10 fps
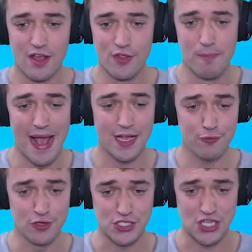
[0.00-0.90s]
The
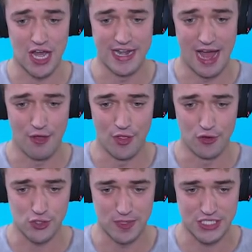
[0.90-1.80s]
mackerel is done now,
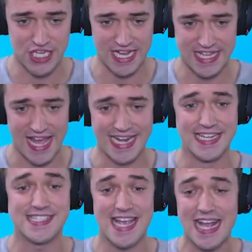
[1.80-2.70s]
though, so we'll check that in
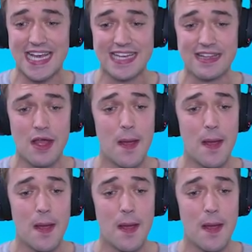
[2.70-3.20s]
a second.